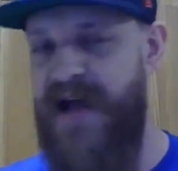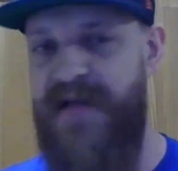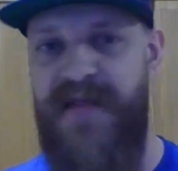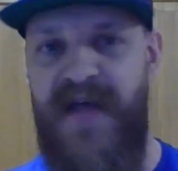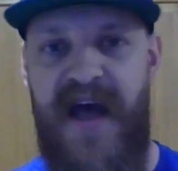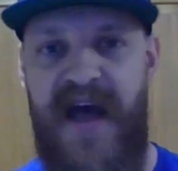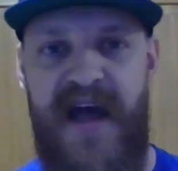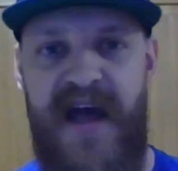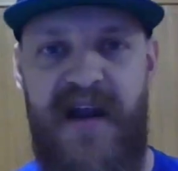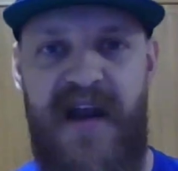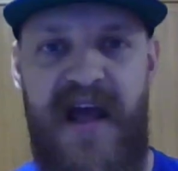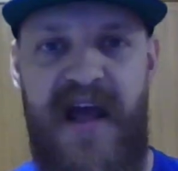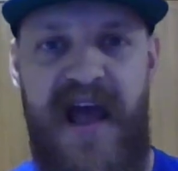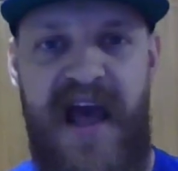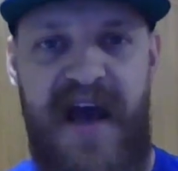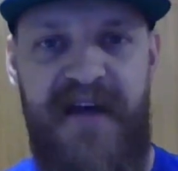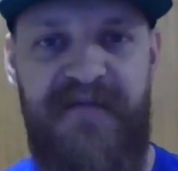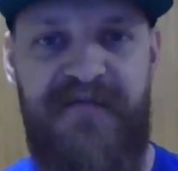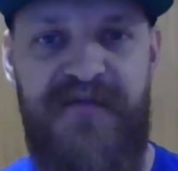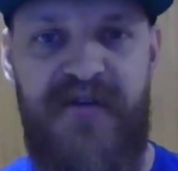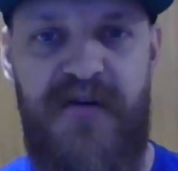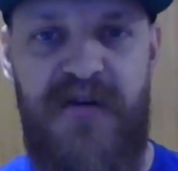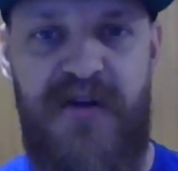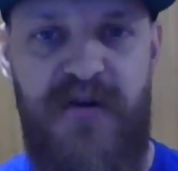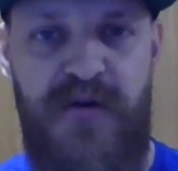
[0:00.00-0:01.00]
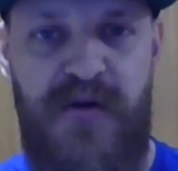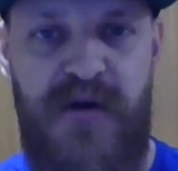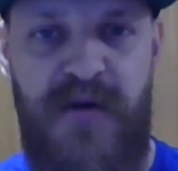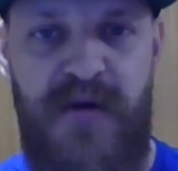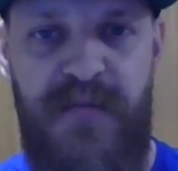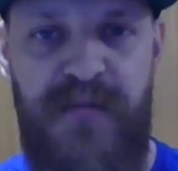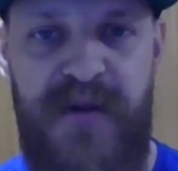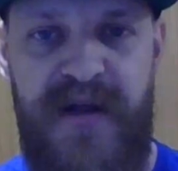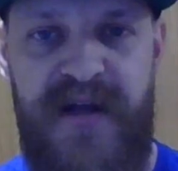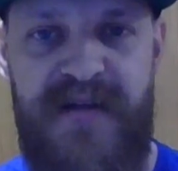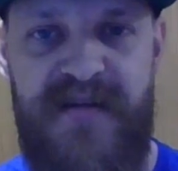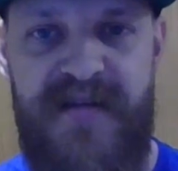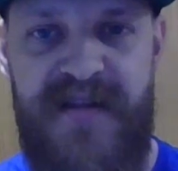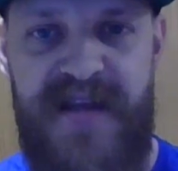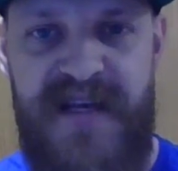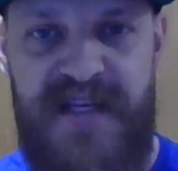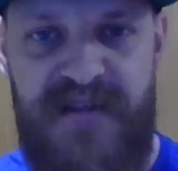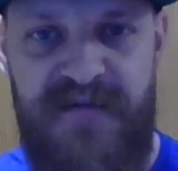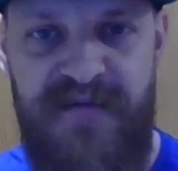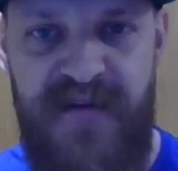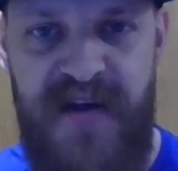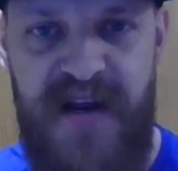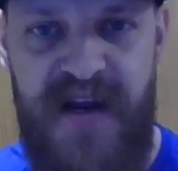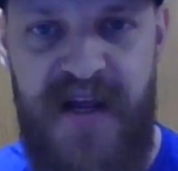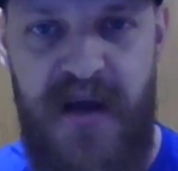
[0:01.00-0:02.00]
And then after you complete
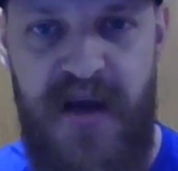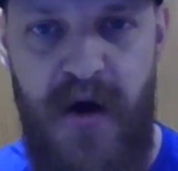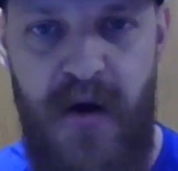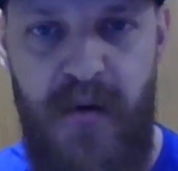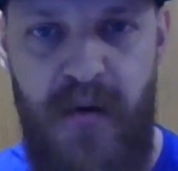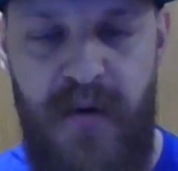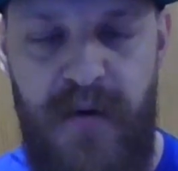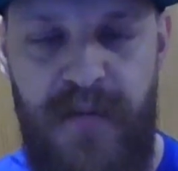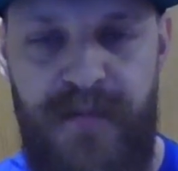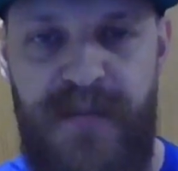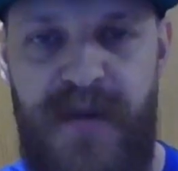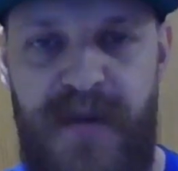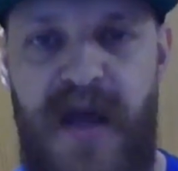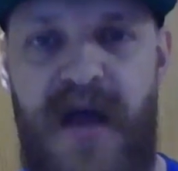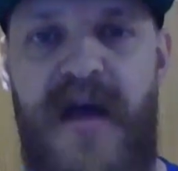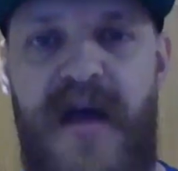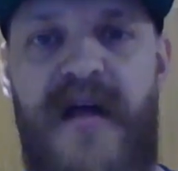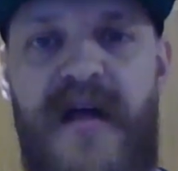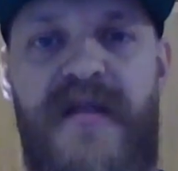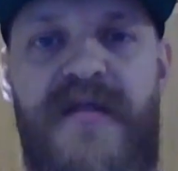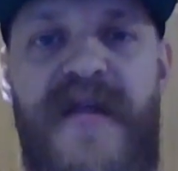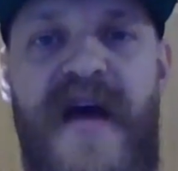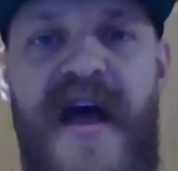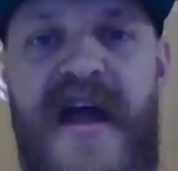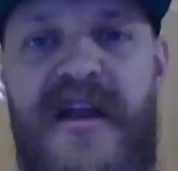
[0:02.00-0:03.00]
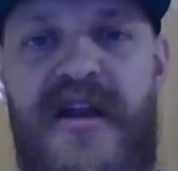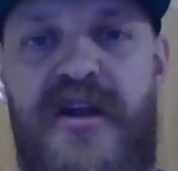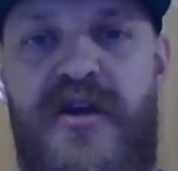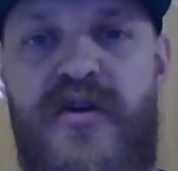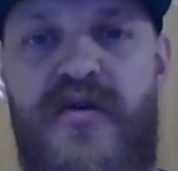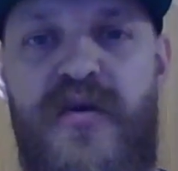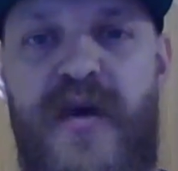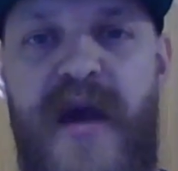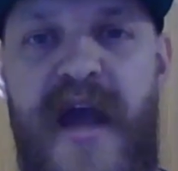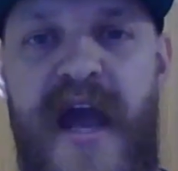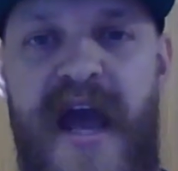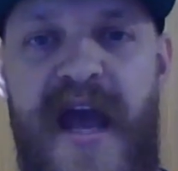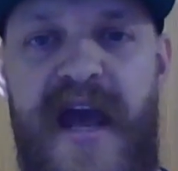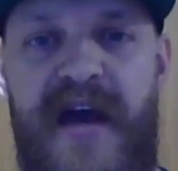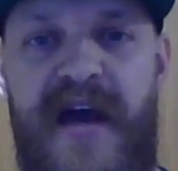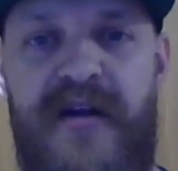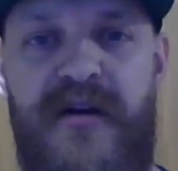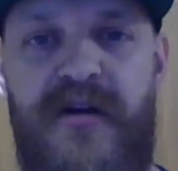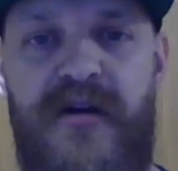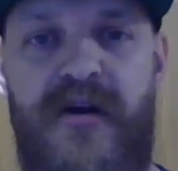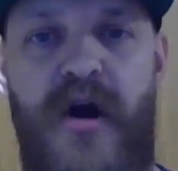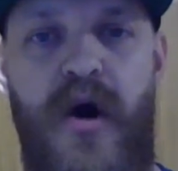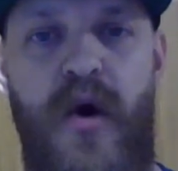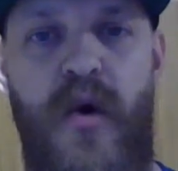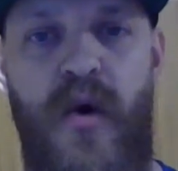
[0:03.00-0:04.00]
this video, then you
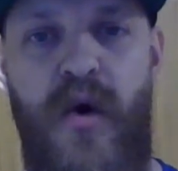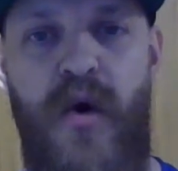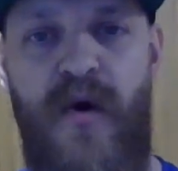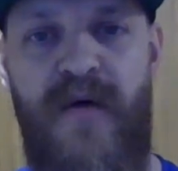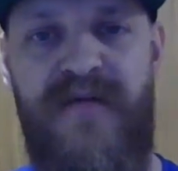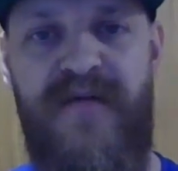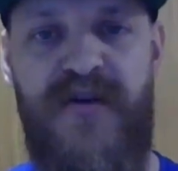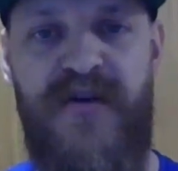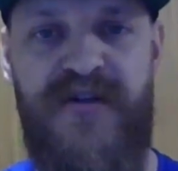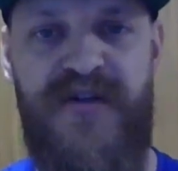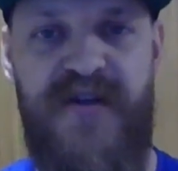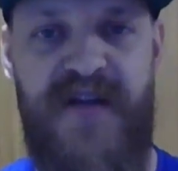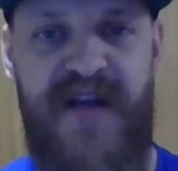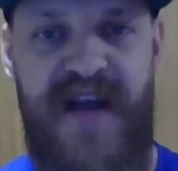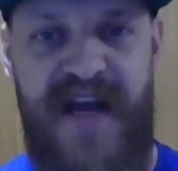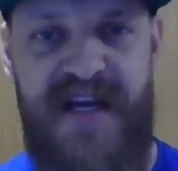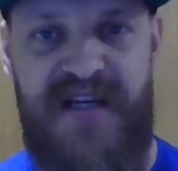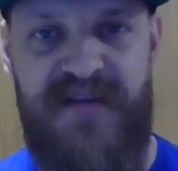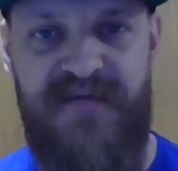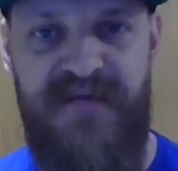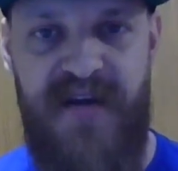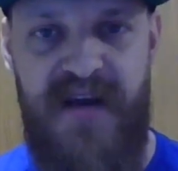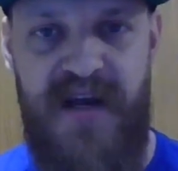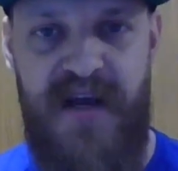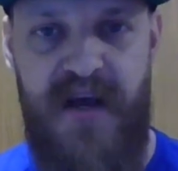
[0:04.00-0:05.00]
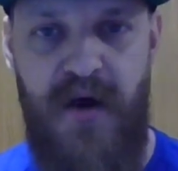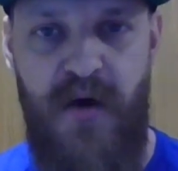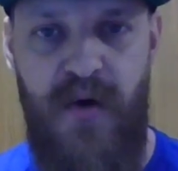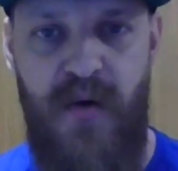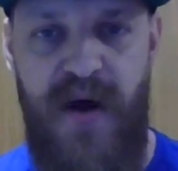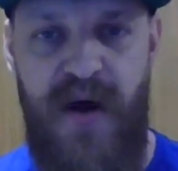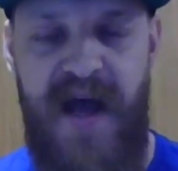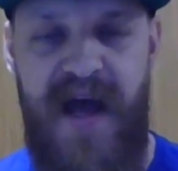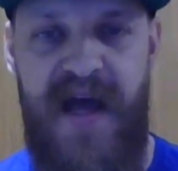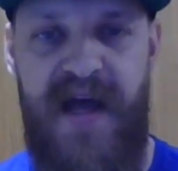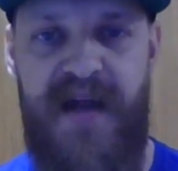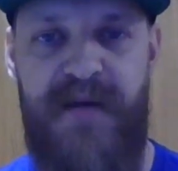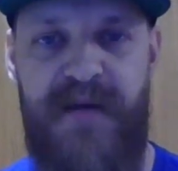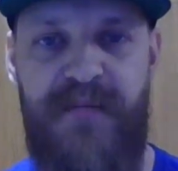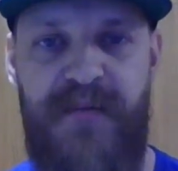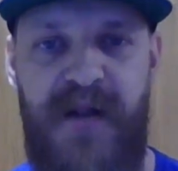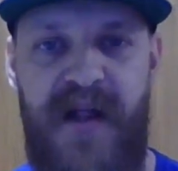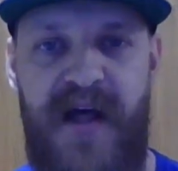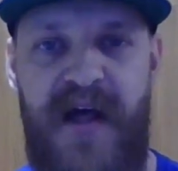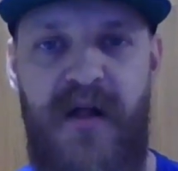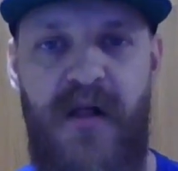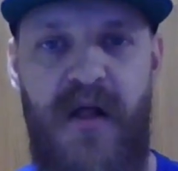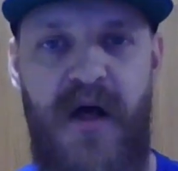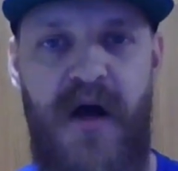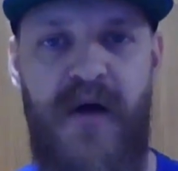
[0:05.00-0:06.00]
can go over to the next video and
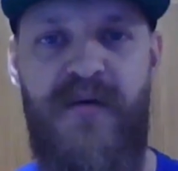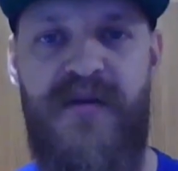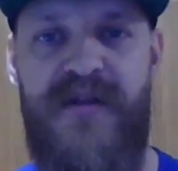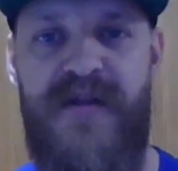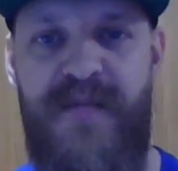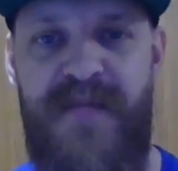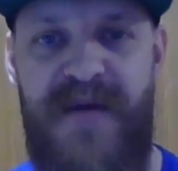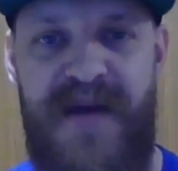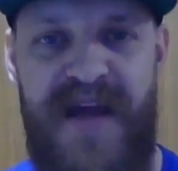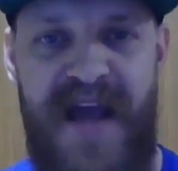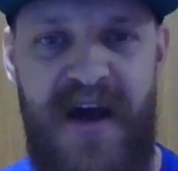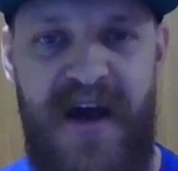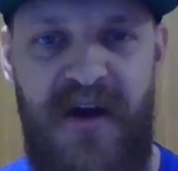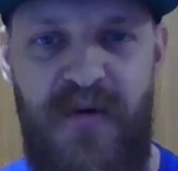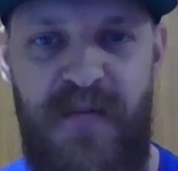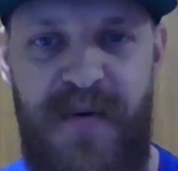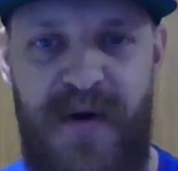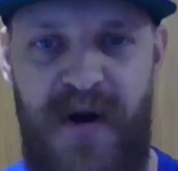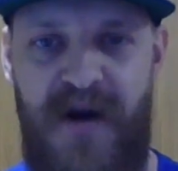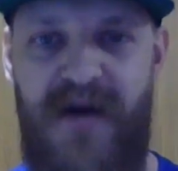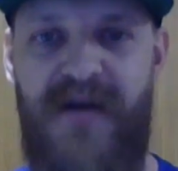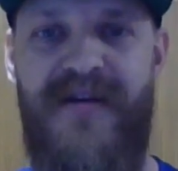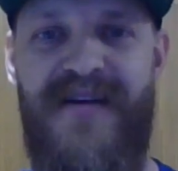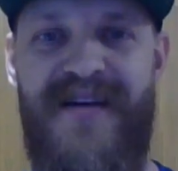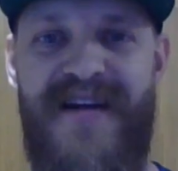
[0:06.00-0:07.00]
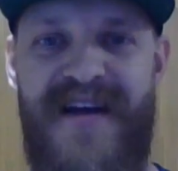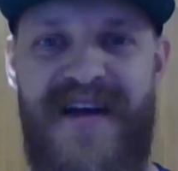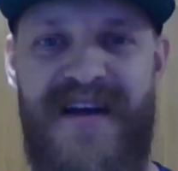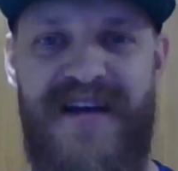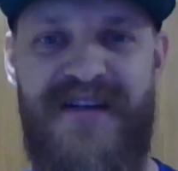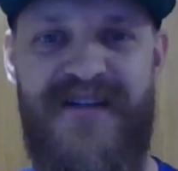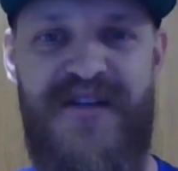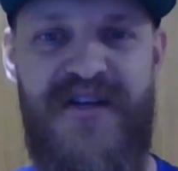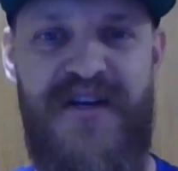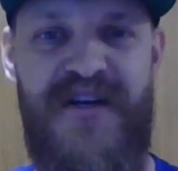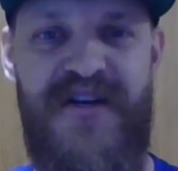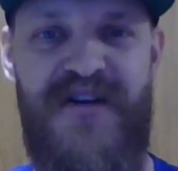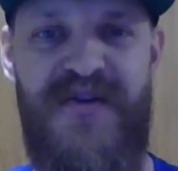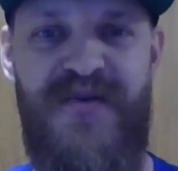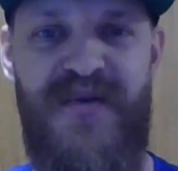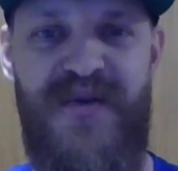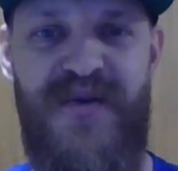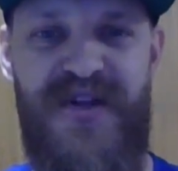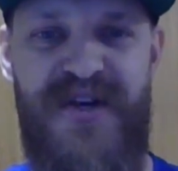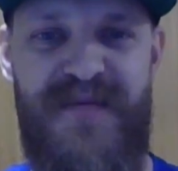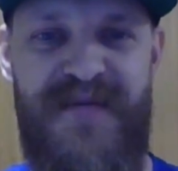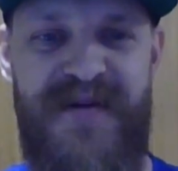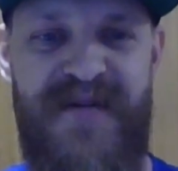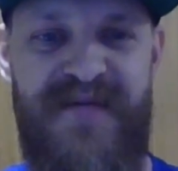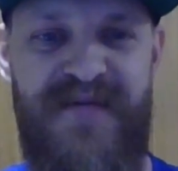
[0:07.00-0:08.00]
play along with the piano part. So you can do a
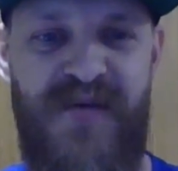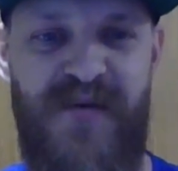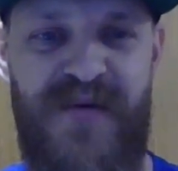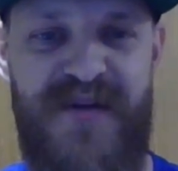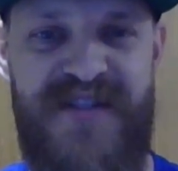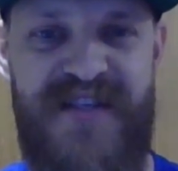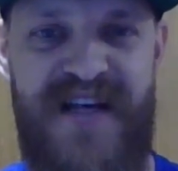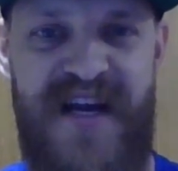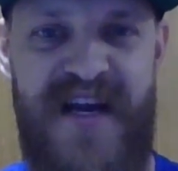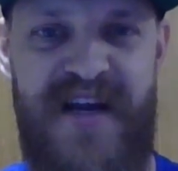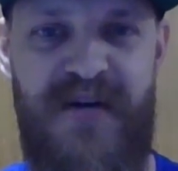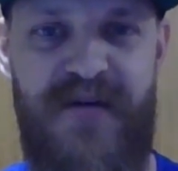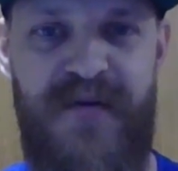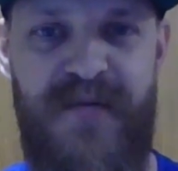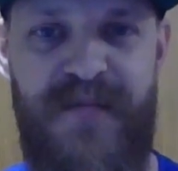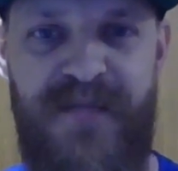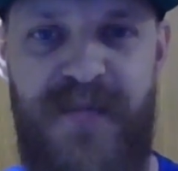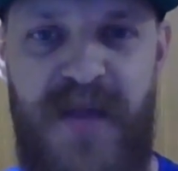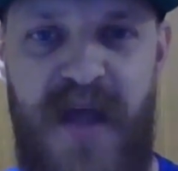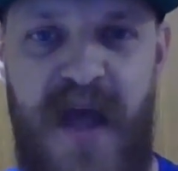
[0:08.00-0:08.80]
little bit of a recital.